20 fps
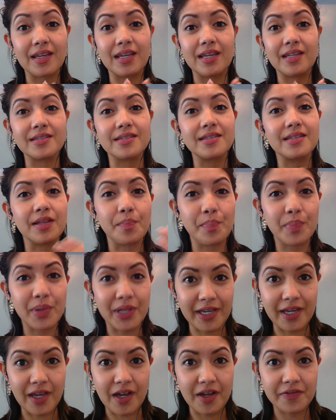into the
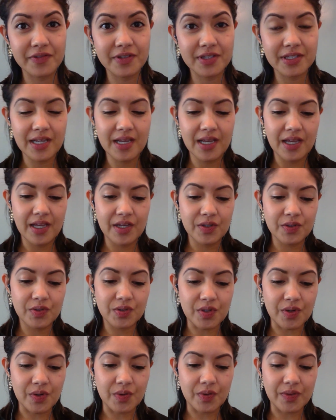playoffs.
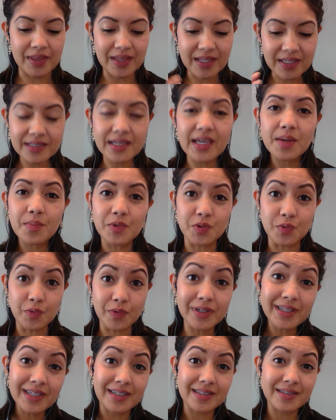So this game was
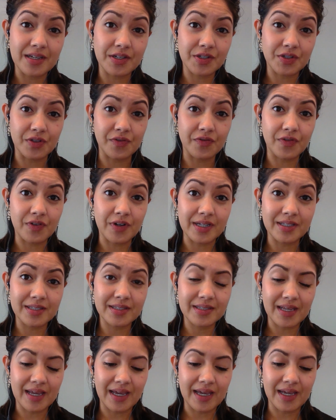really essential for us,
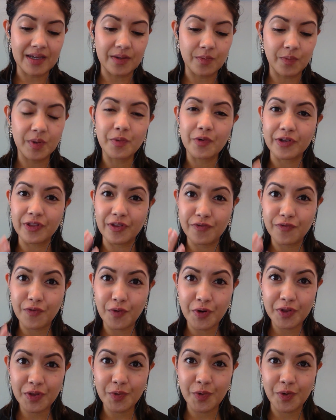and we were in the
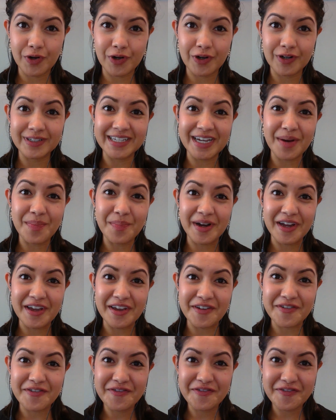fourth quarter down by
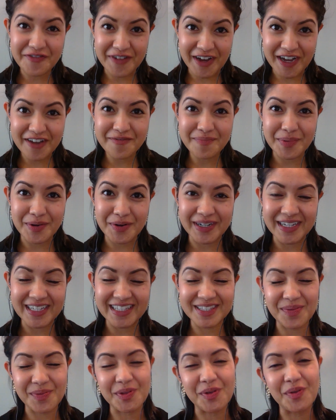5 points
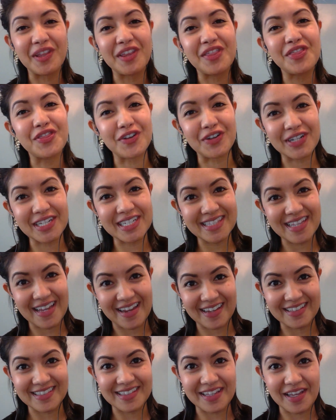with only 30
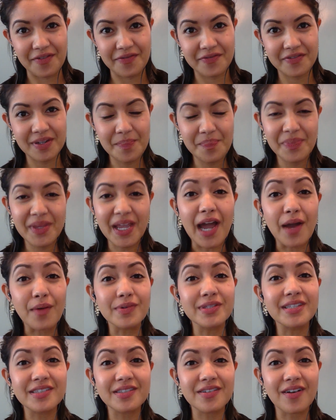seconds left. I was
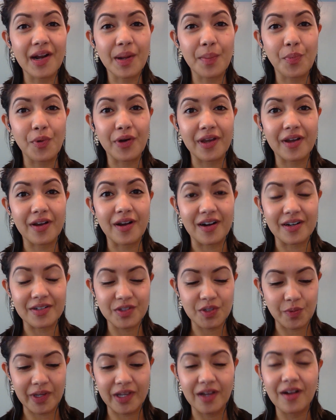a starting point guard, so
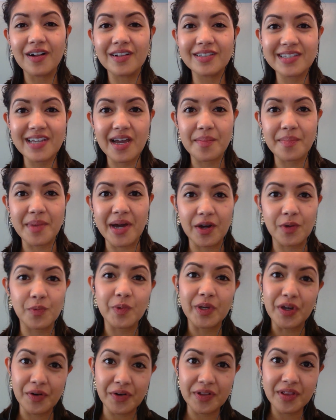we called timeout, we
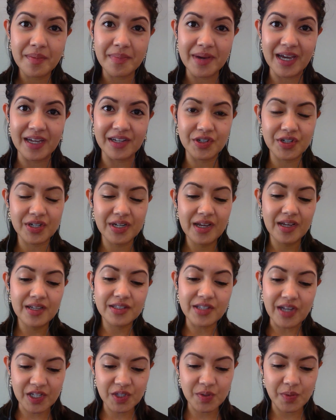go to the bench,
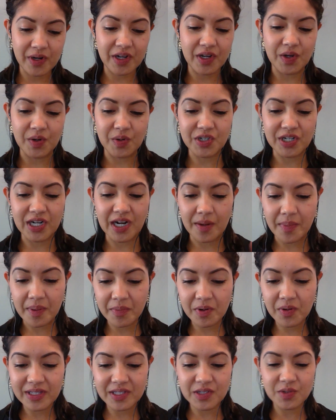talk to our coach, and I
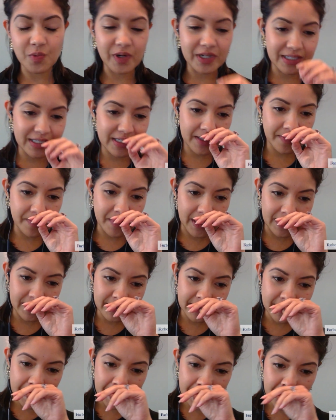remember this one teammate
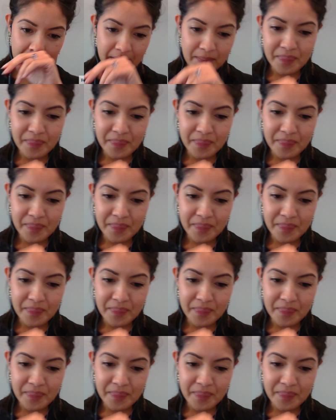saying,